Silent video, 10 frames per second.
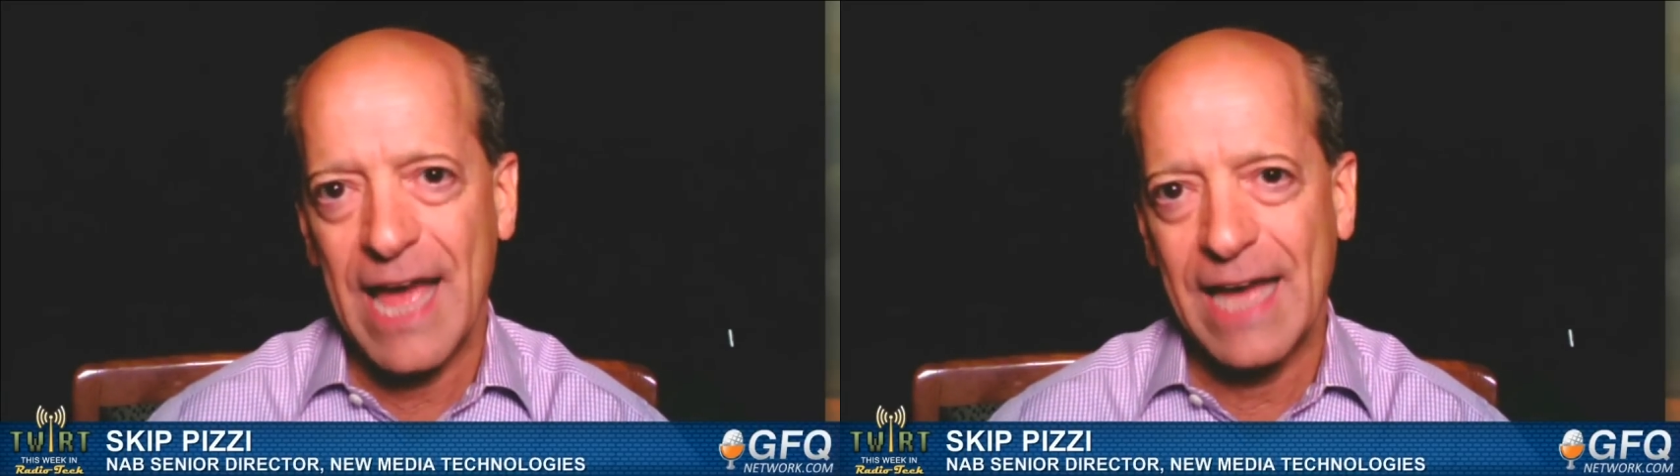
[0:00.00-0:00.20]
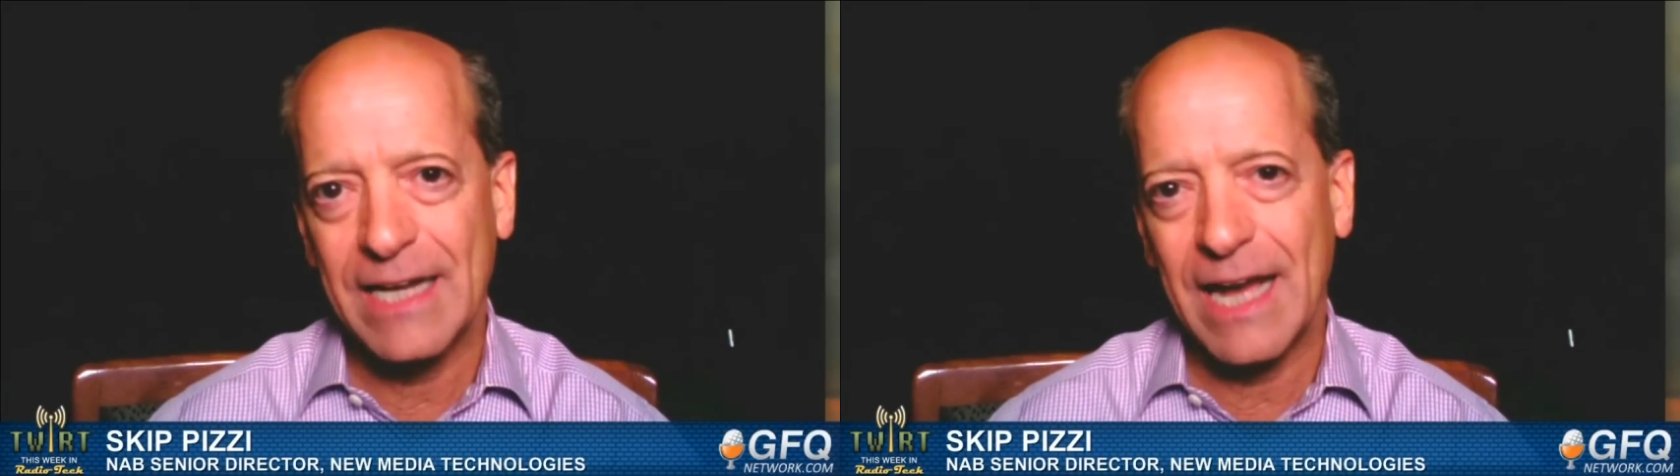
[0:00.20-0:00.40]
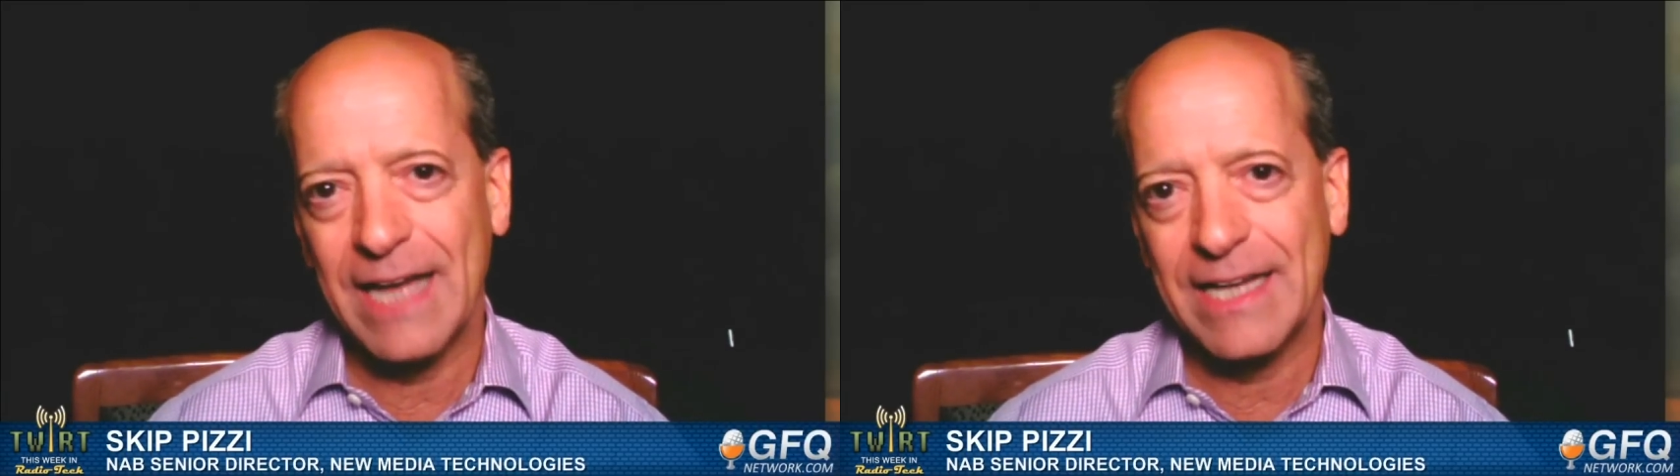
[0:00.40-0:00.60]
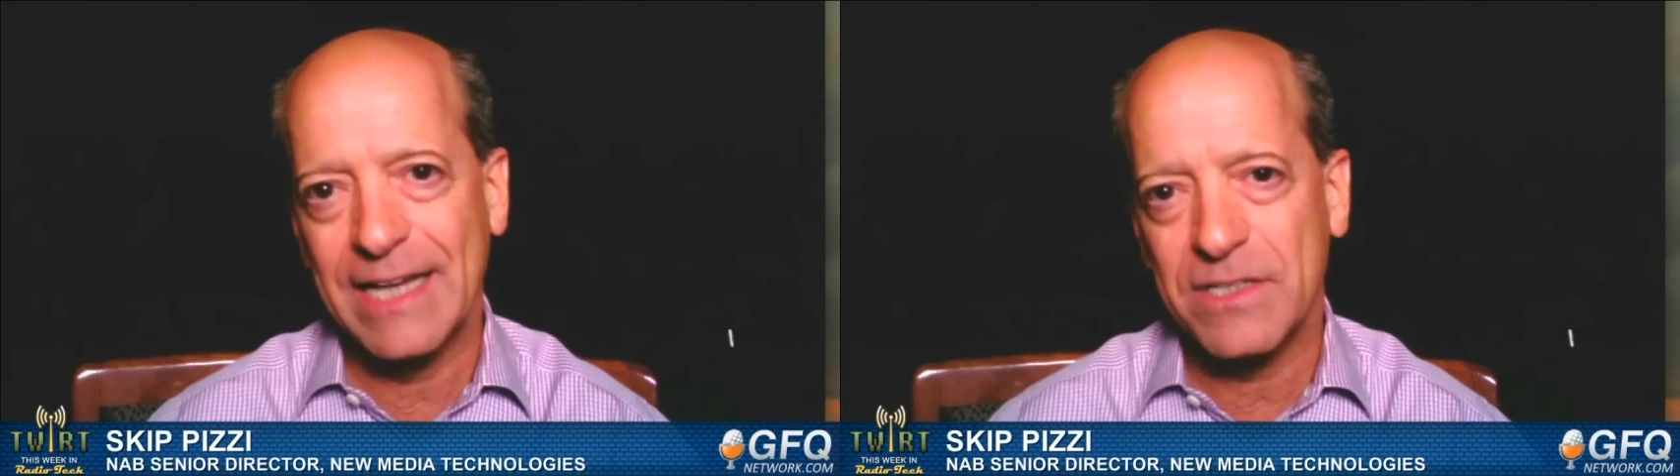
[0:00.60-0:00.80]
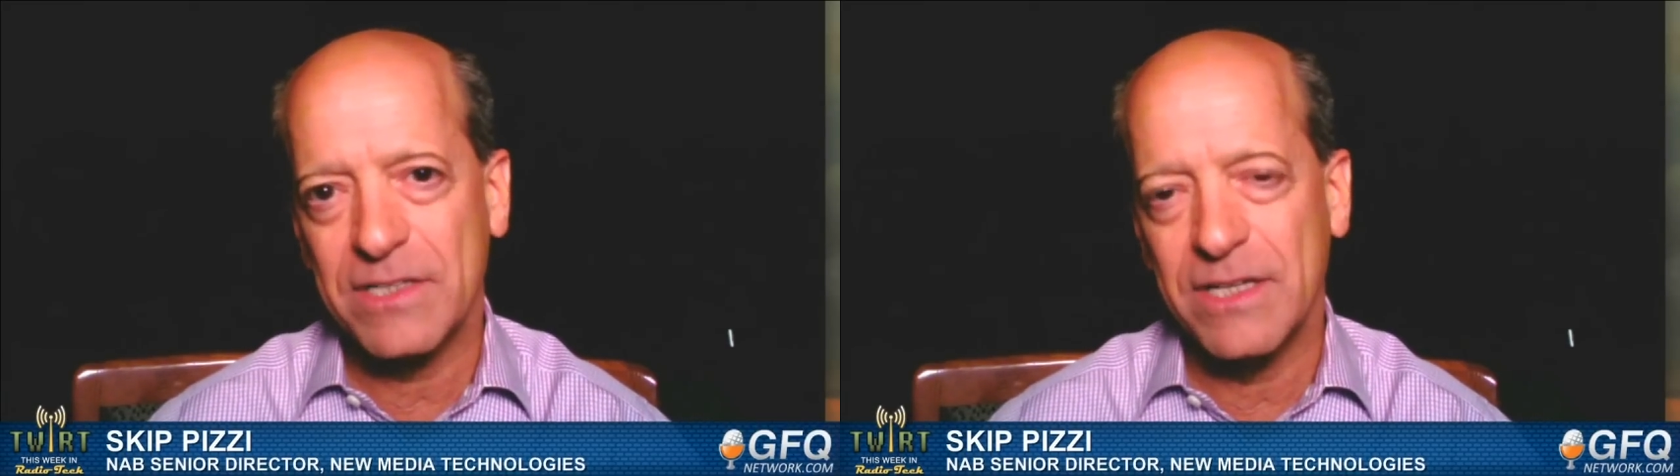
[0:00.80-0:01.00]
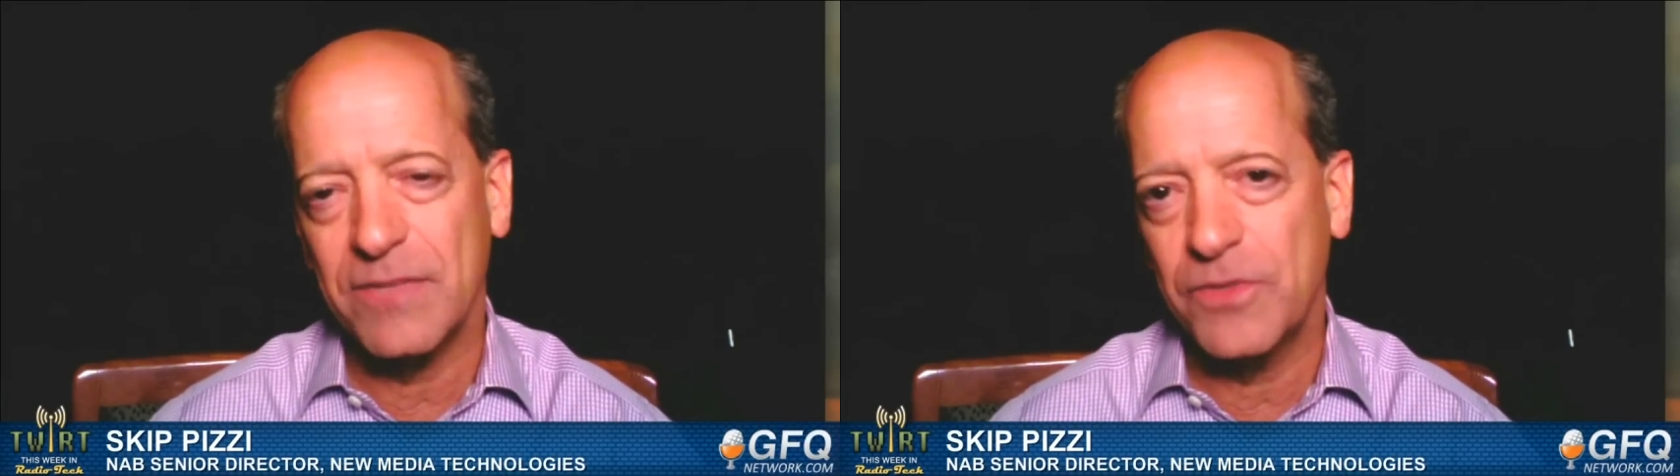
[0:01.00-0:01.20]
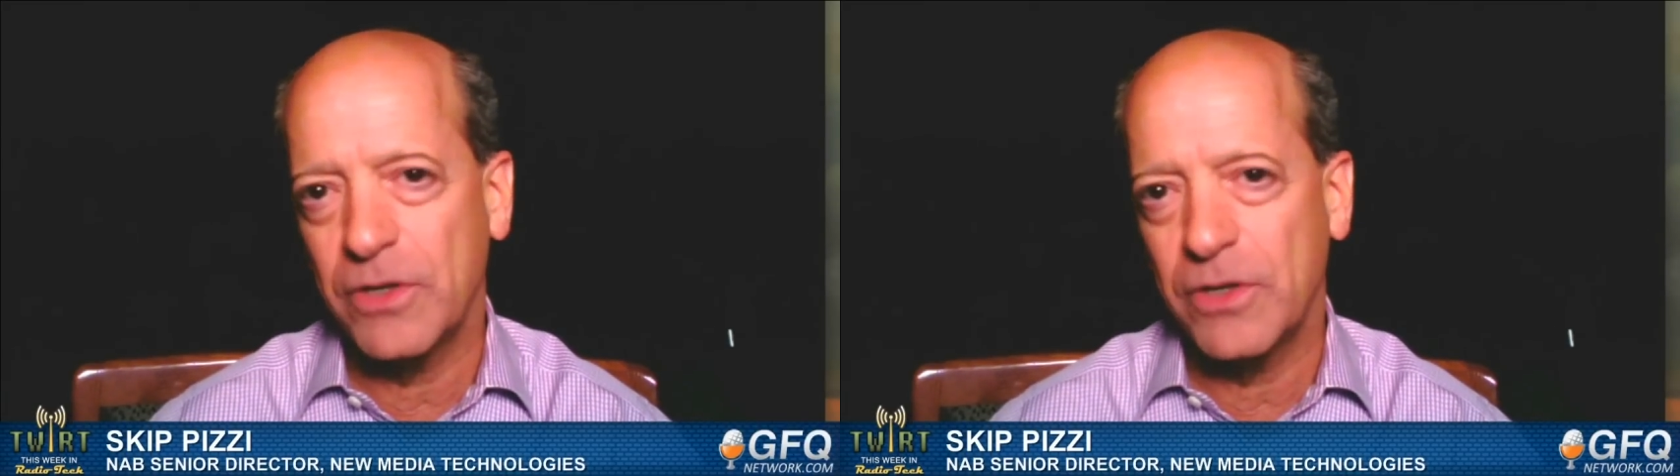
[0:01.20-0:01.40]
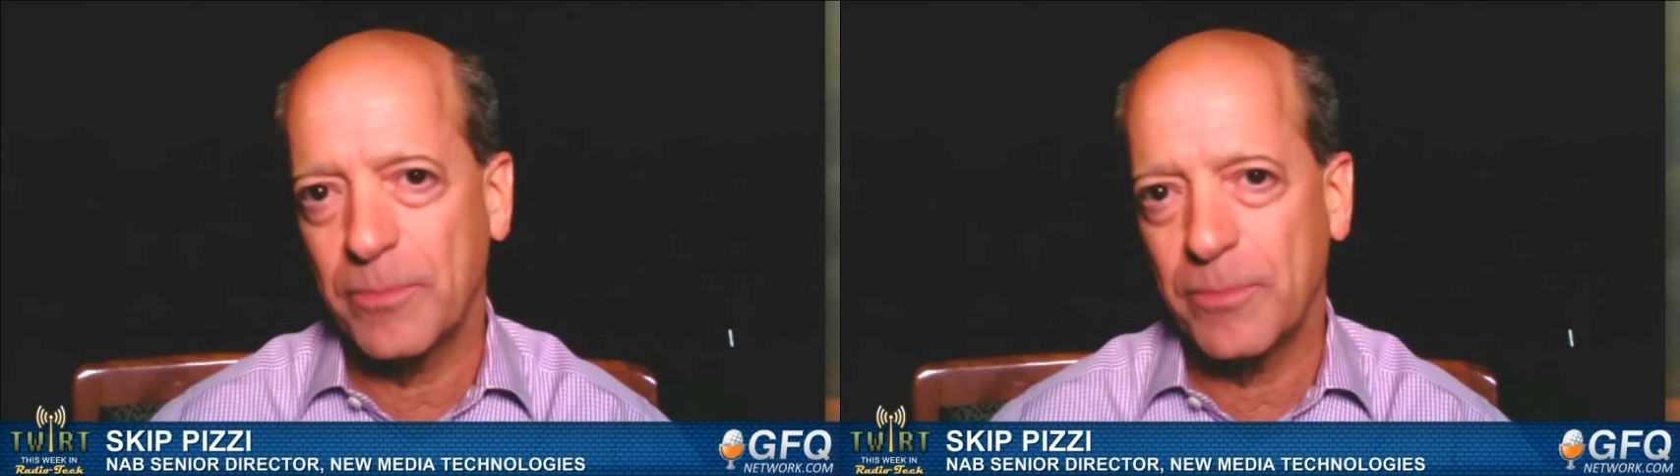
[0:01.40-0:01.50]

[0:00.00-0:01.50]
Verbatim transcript: And I guess if you